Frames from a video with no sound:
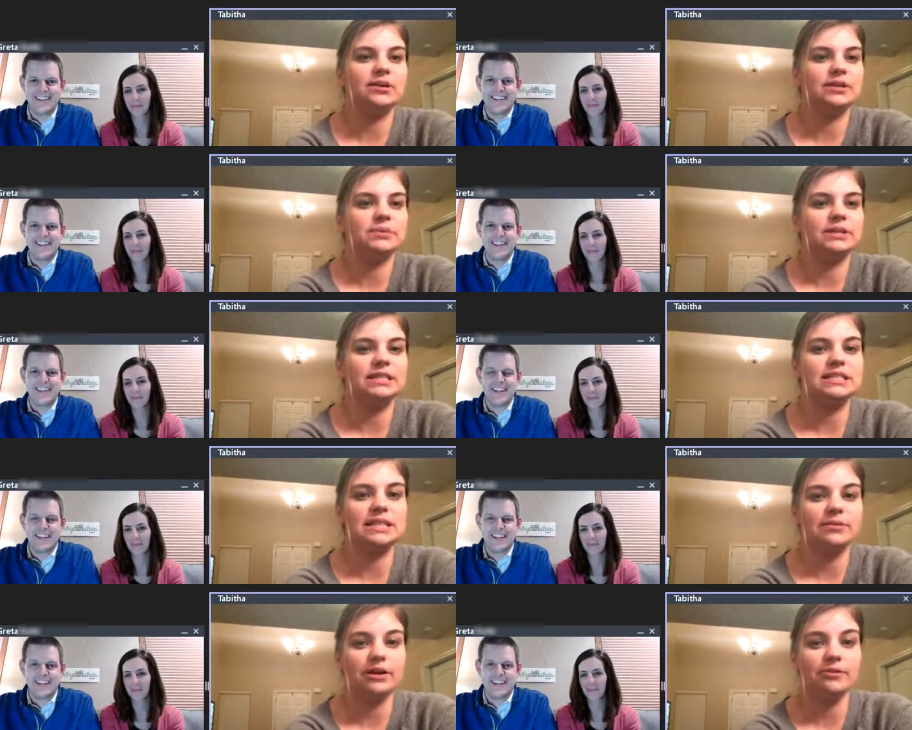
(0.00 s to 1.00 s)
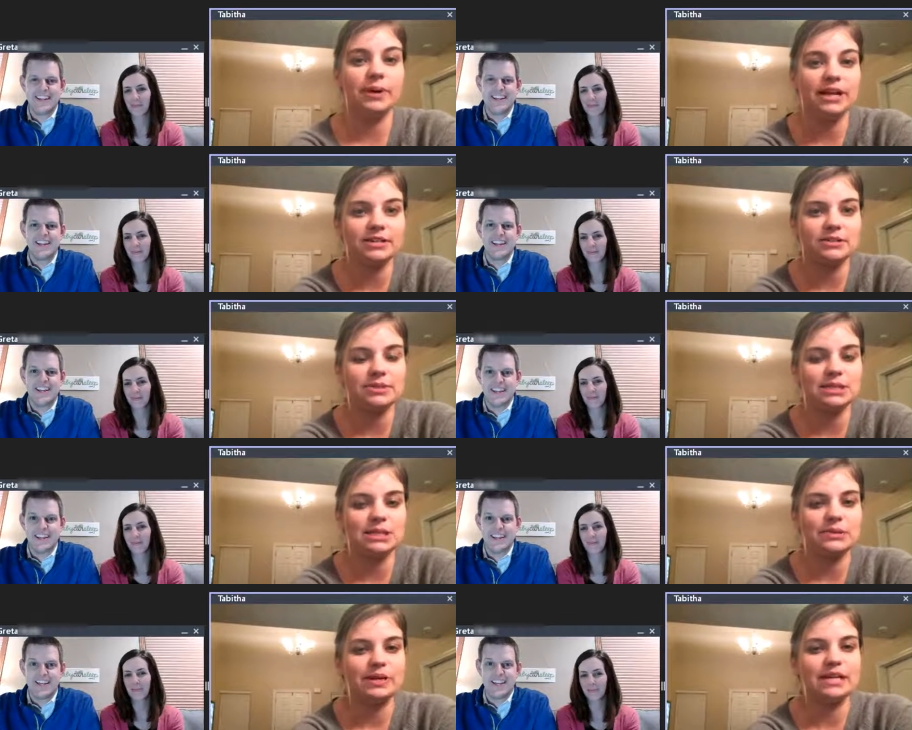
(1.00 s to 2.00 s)
Speaker 1: He always wanted to see what everybody else was
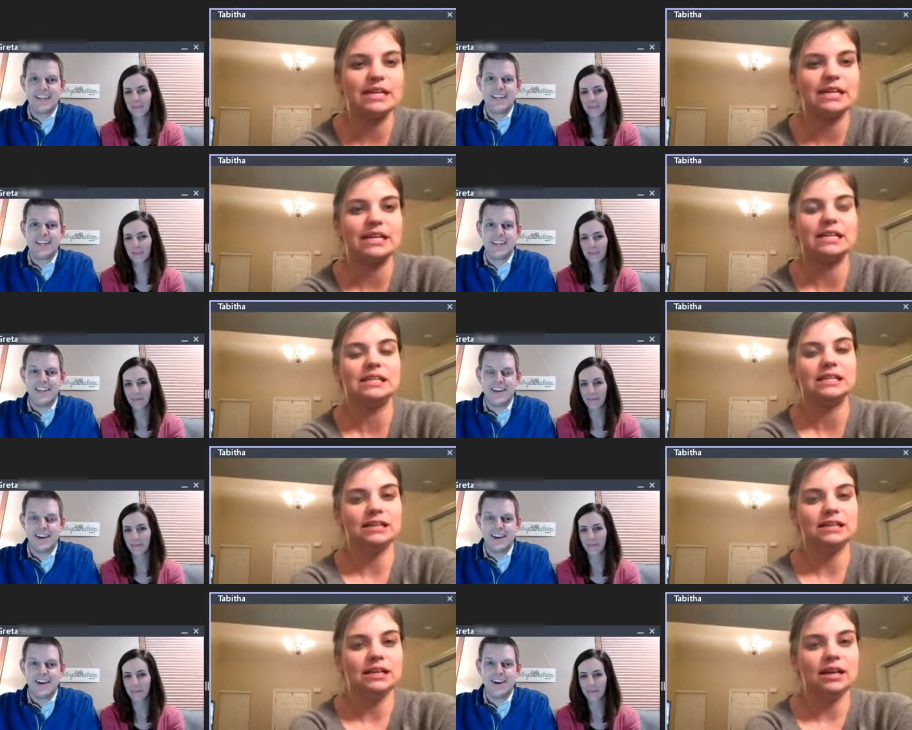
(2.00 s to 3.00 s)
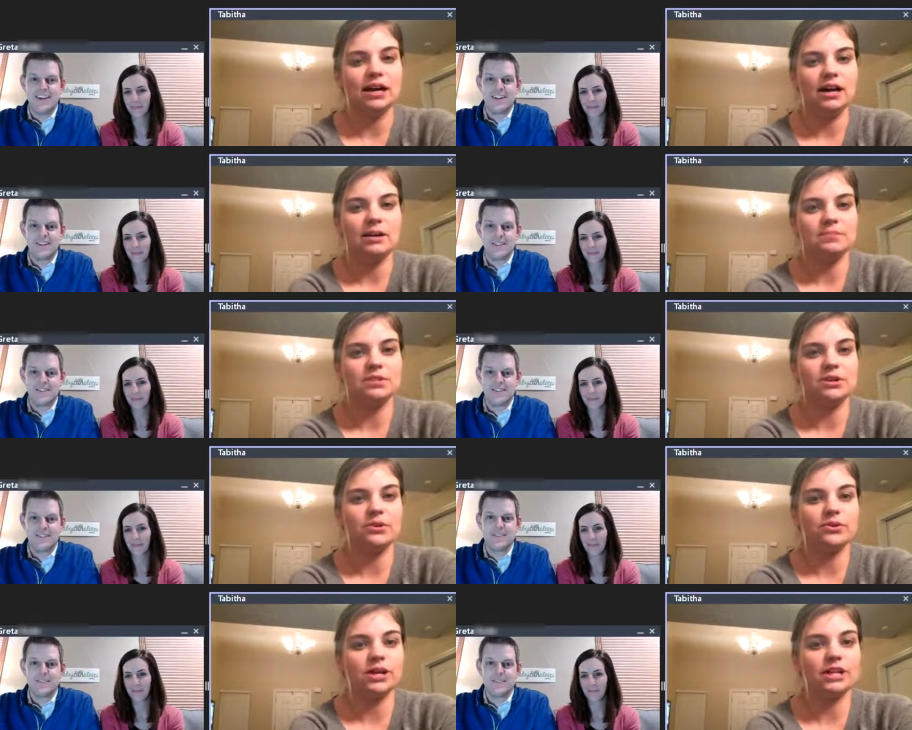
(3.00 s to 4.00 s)
doing. And, yeah. Mm-hmm
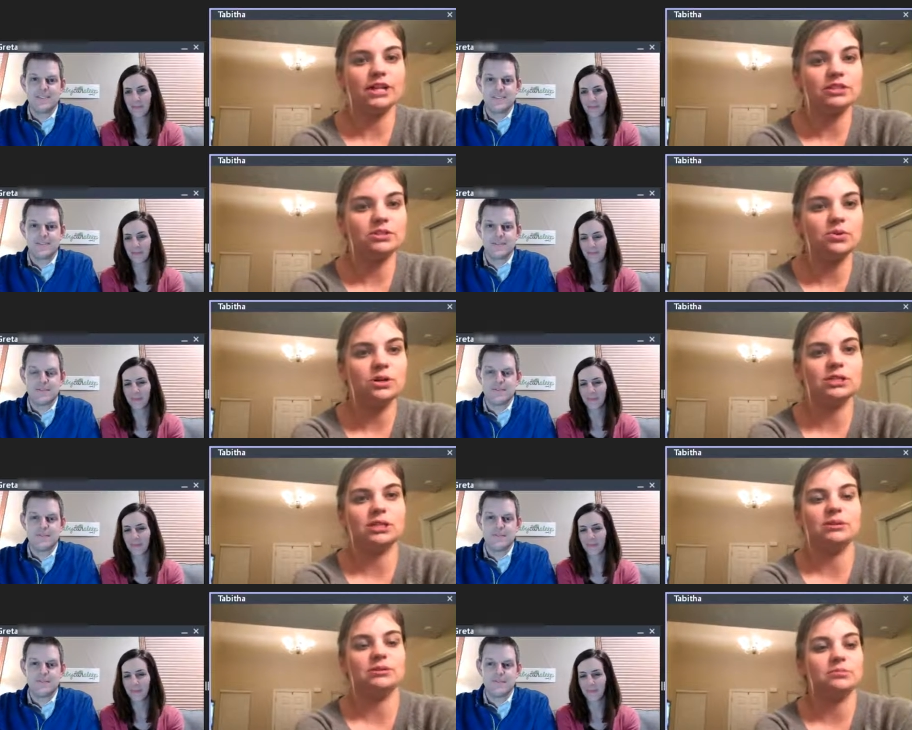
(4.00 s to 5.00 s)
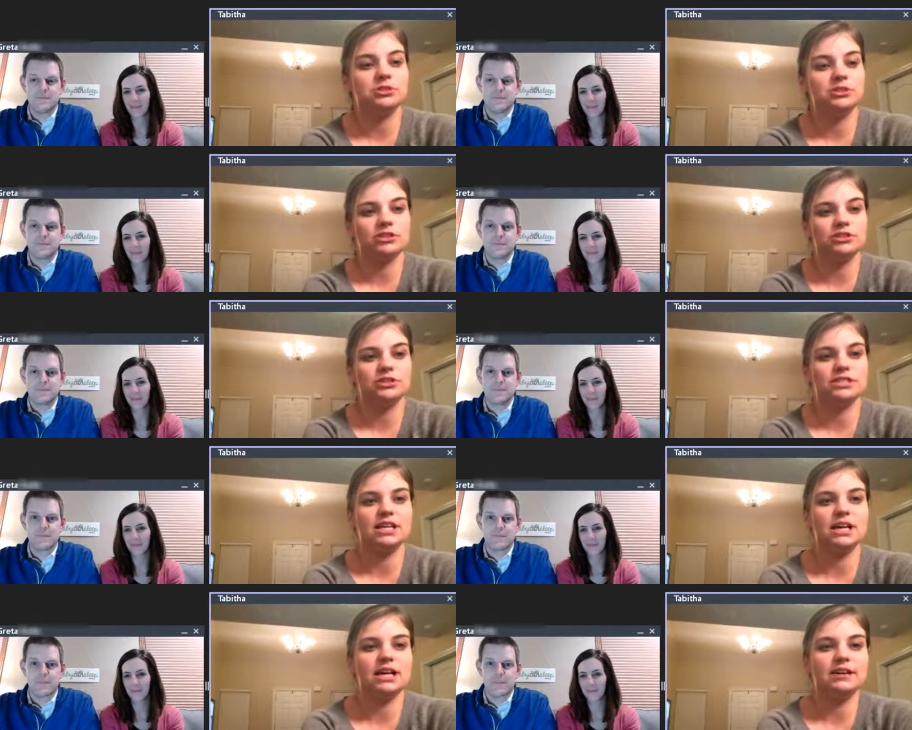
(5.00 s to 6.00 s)
so getting on his course, setting some structure in
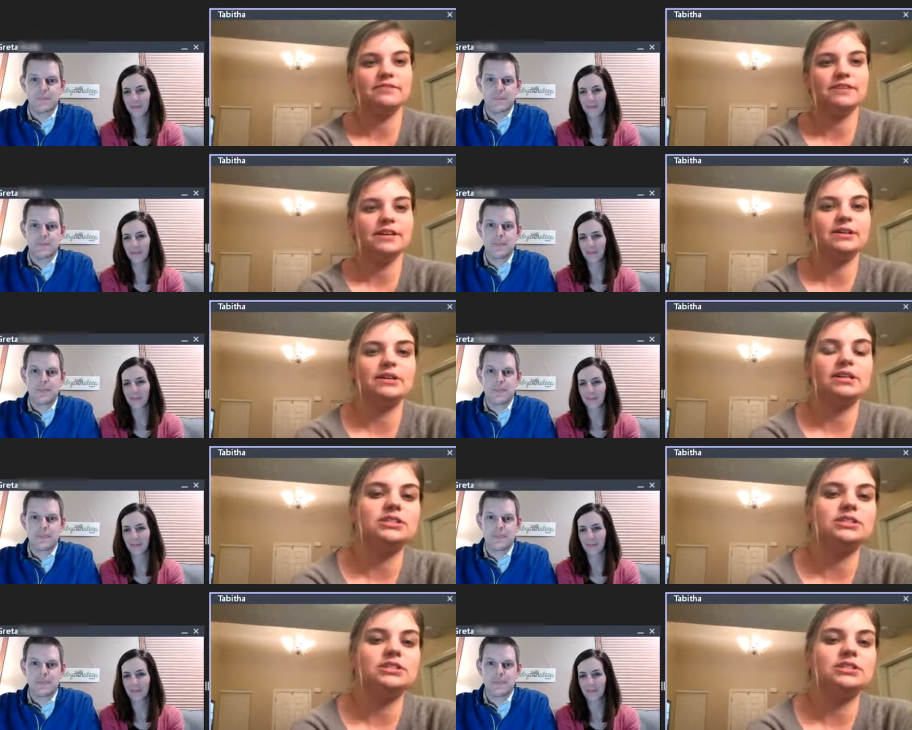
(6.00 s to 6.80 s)
his life, it